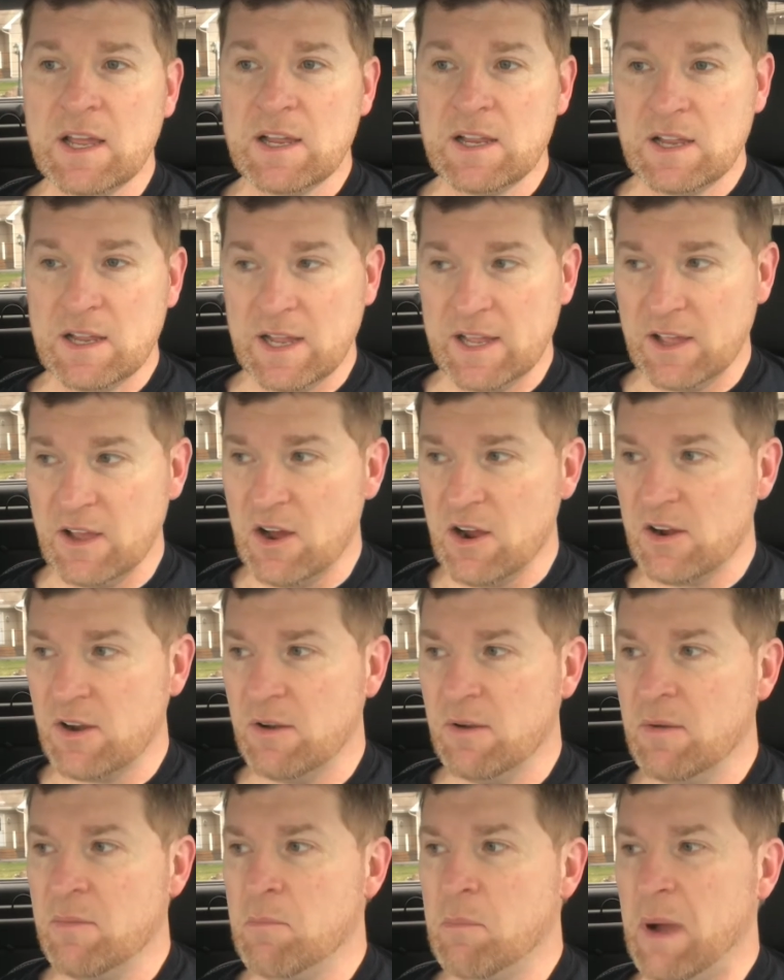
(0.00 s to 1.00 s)
I got
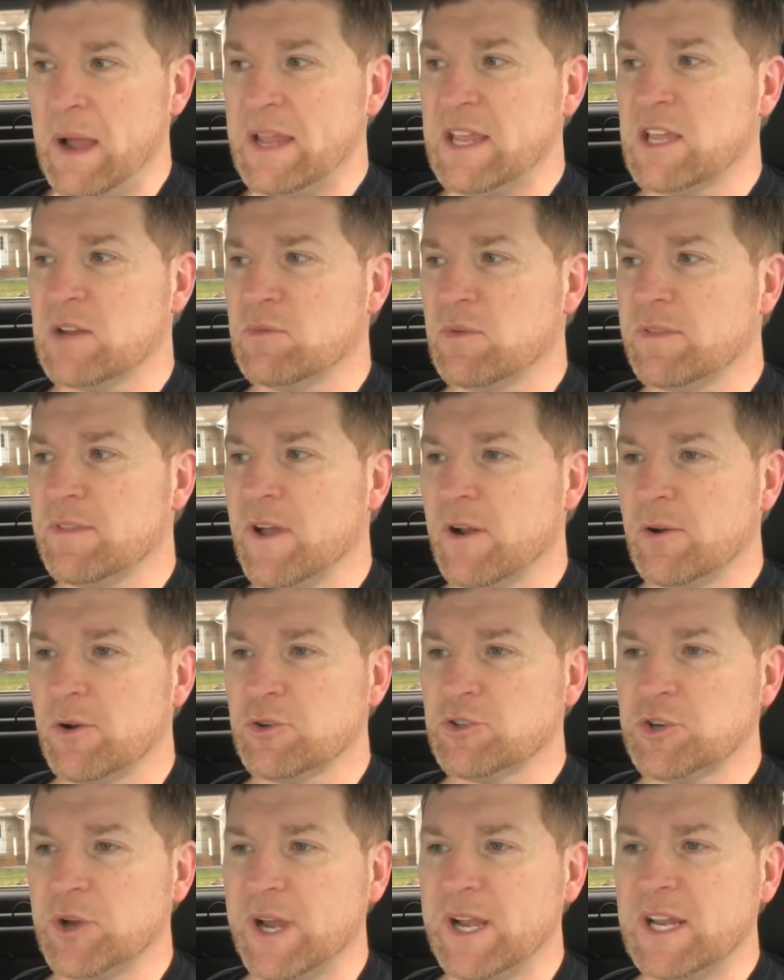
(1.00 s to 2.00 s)
her biking without her
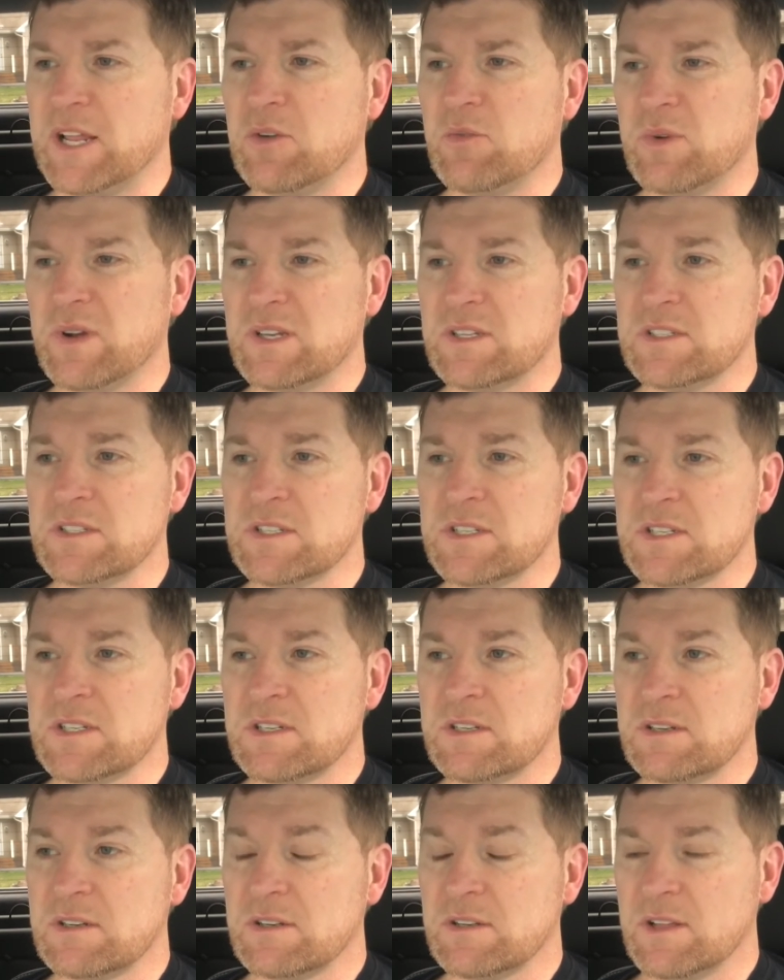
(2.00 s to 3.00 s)
training wheels,
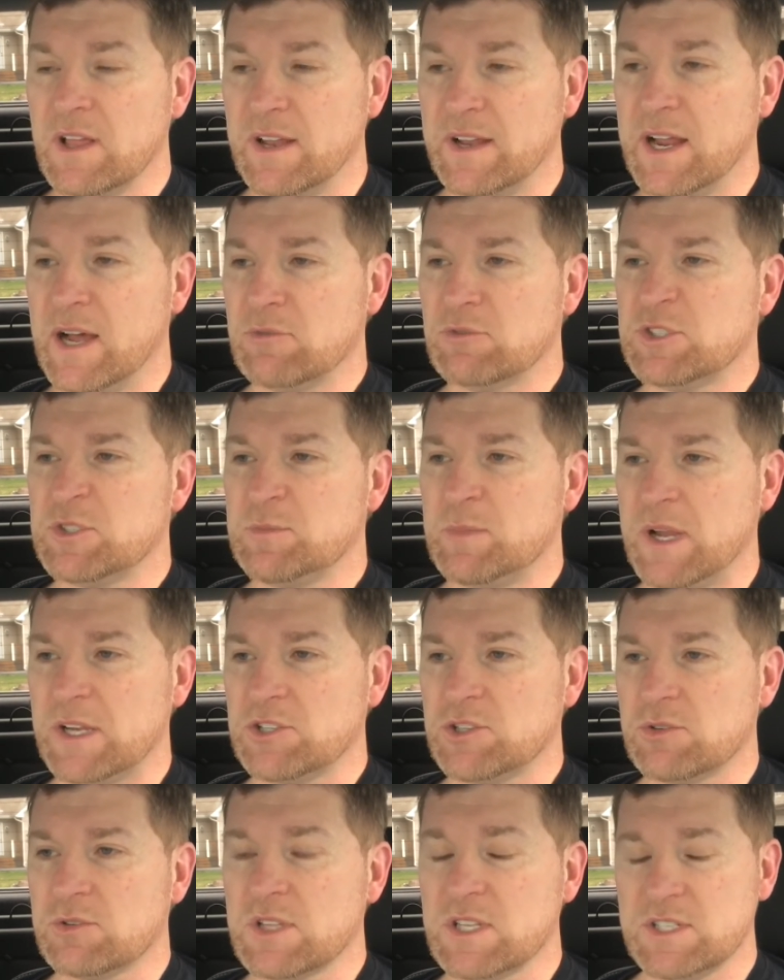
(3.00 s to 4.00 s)
and that was
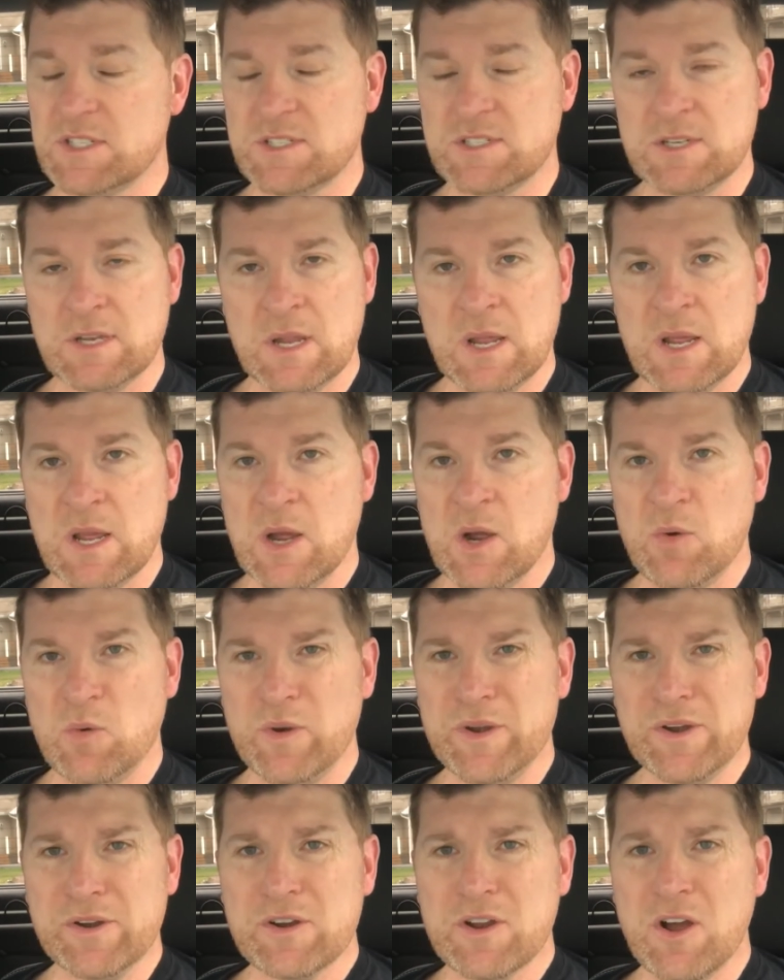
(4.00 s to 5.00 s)
special, because
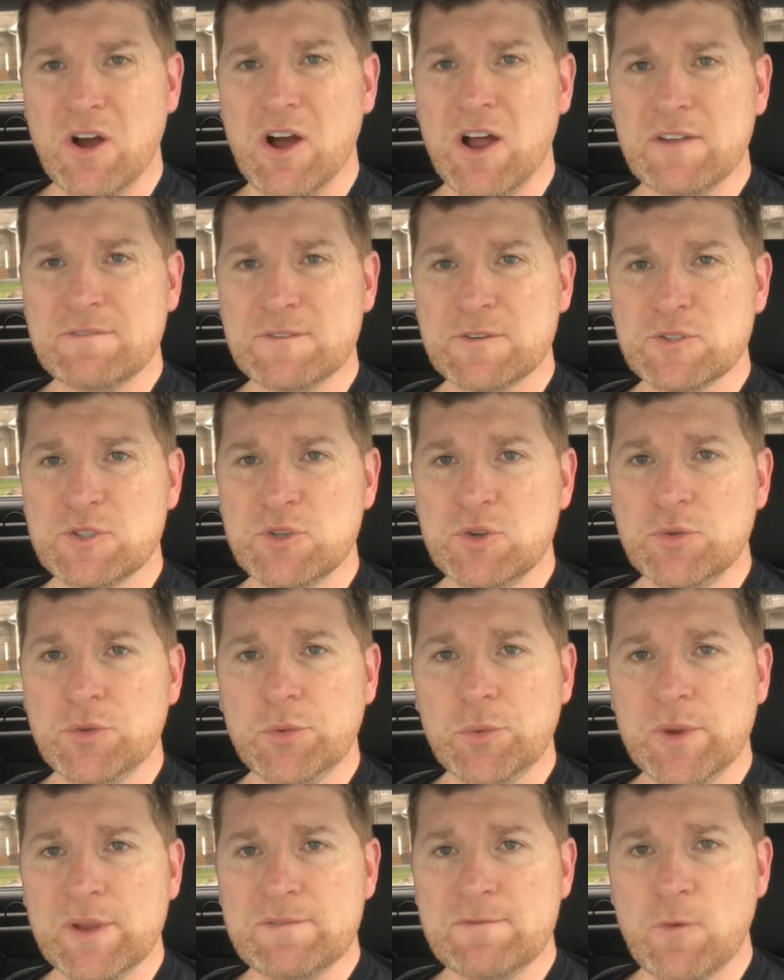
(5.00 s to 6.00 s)
when you're gone for 2,
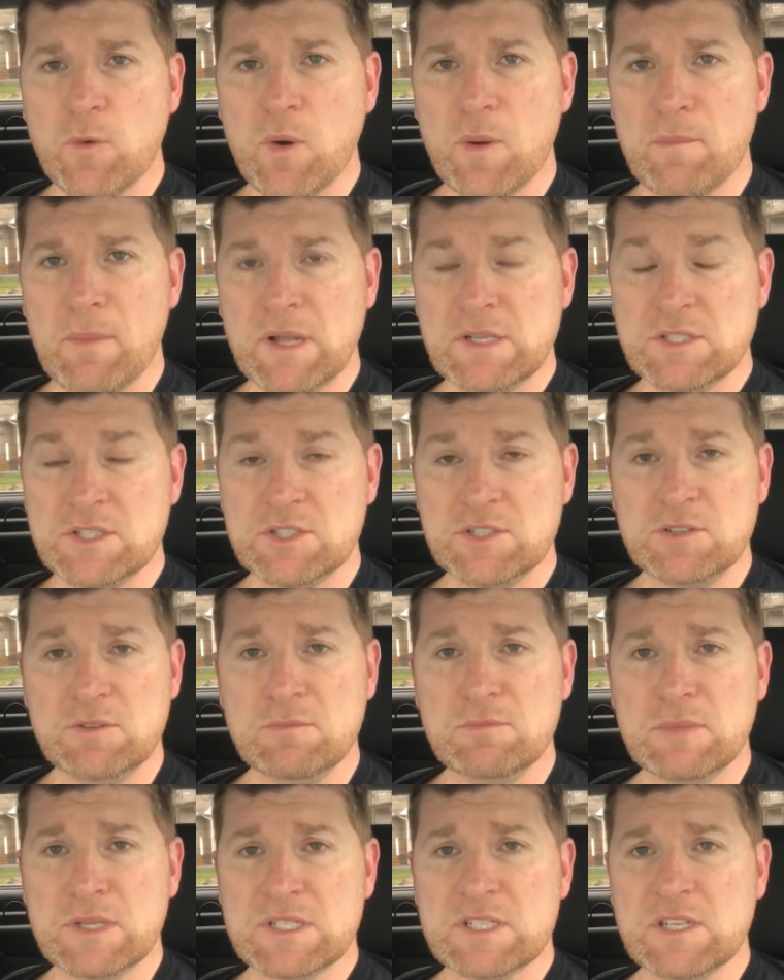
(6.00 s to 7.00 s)
3, 4 months, you
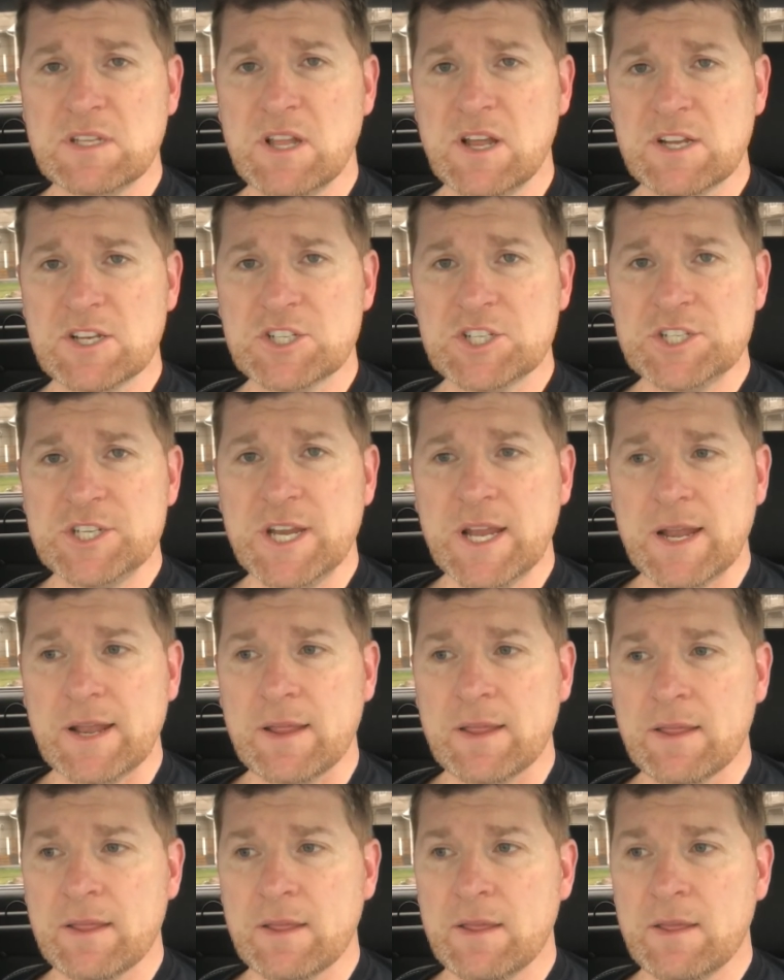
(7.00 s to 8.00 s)
miss a lot of shit.
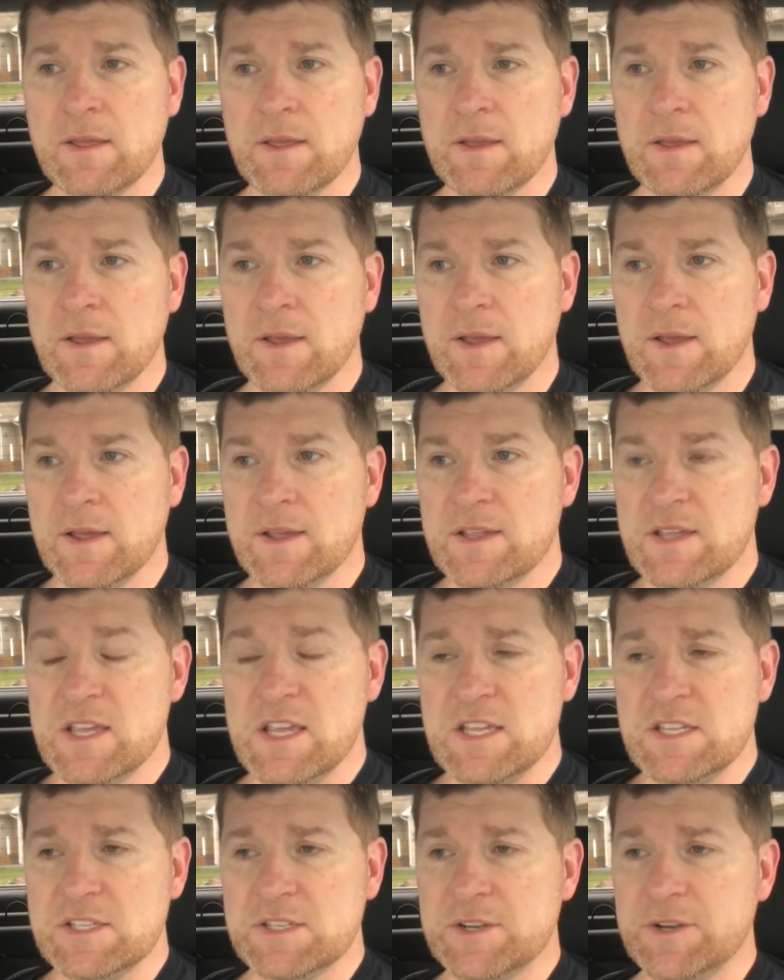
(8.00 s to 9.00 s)

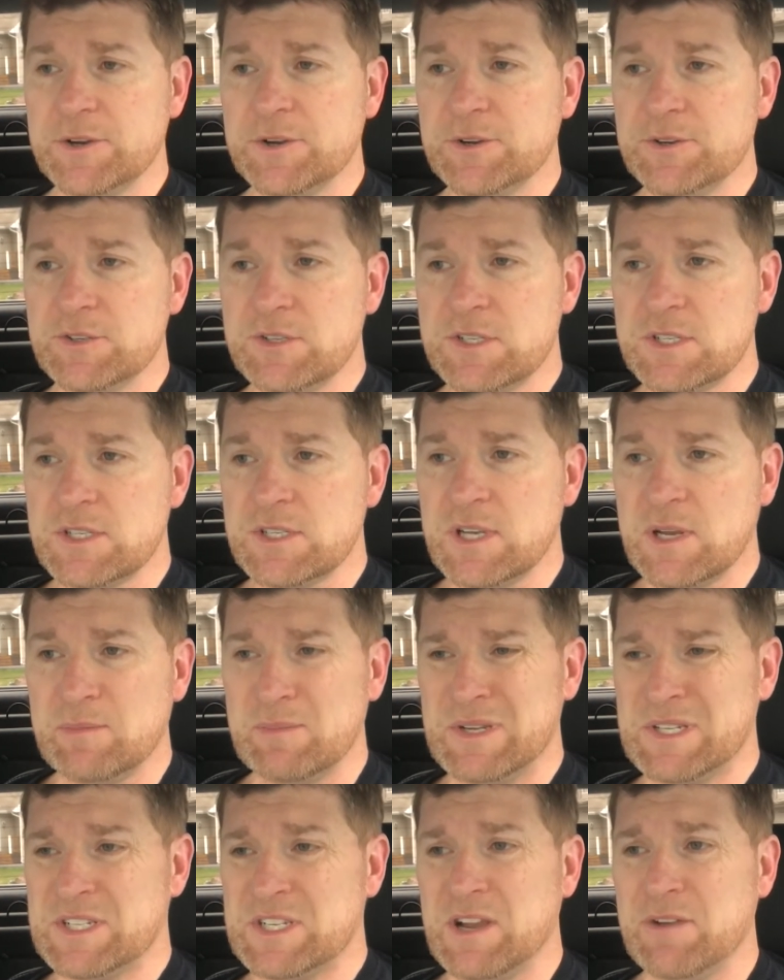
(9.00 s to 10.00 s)
Easters, I
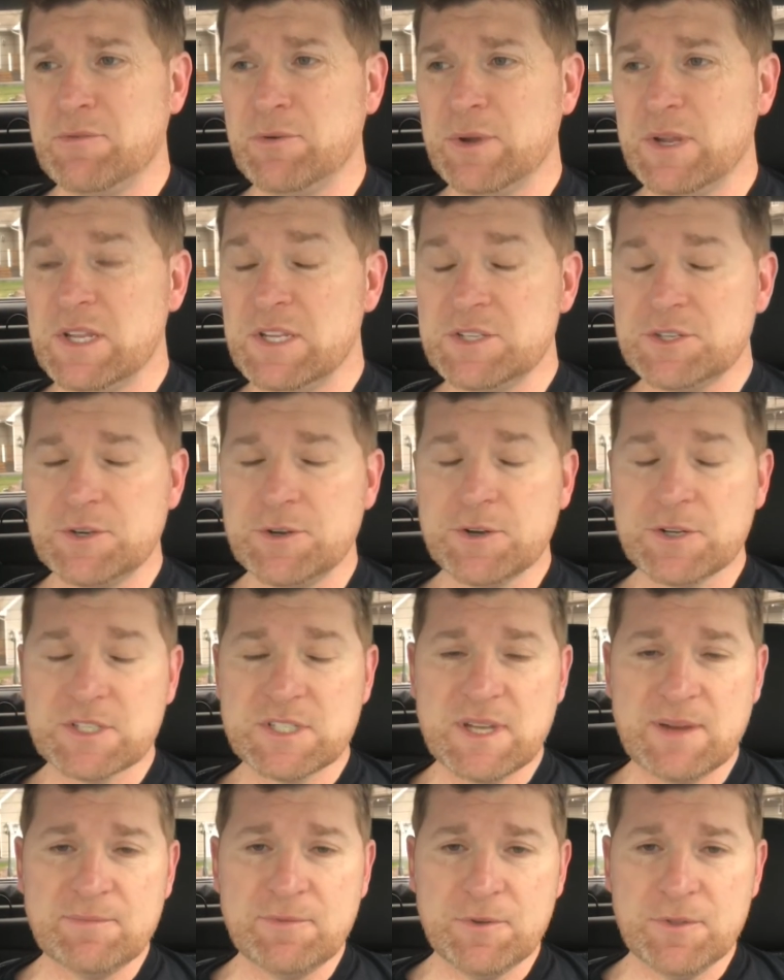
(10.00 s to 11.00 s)
miss every Easter
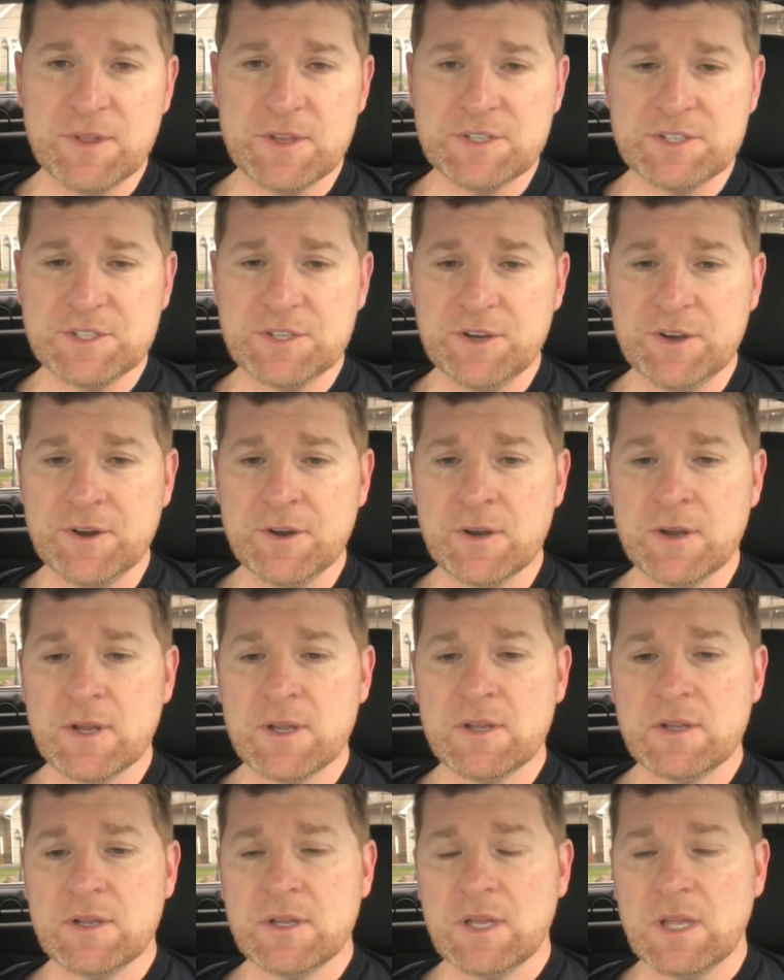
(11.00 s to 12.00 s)
except for this year,
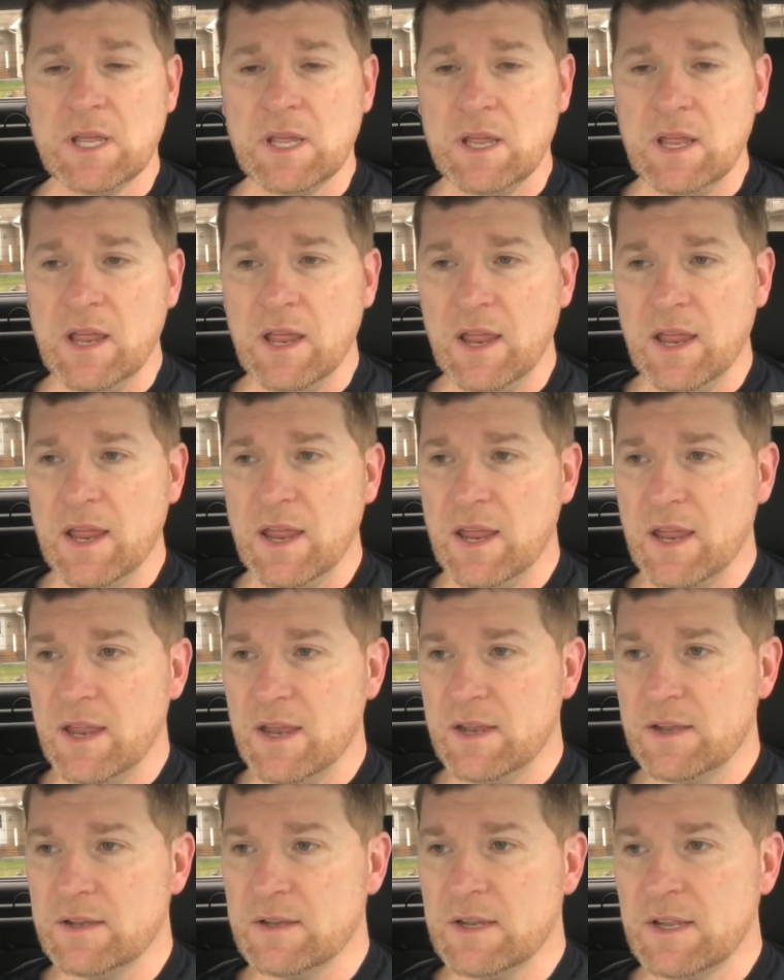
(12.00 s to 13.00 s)

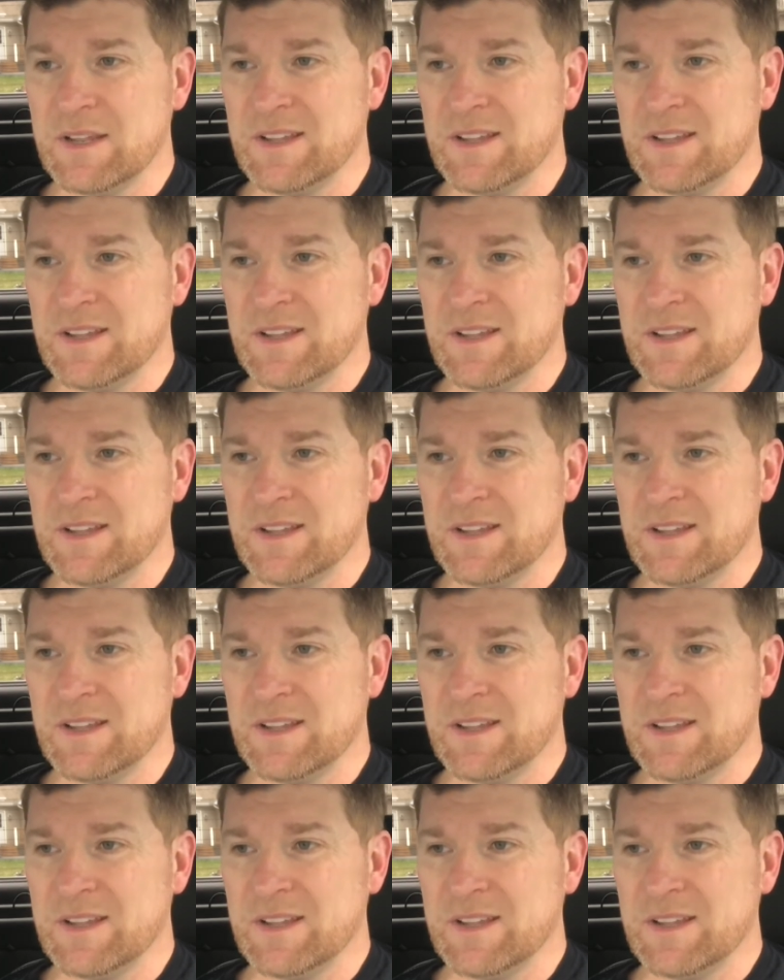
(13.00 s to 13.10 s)
and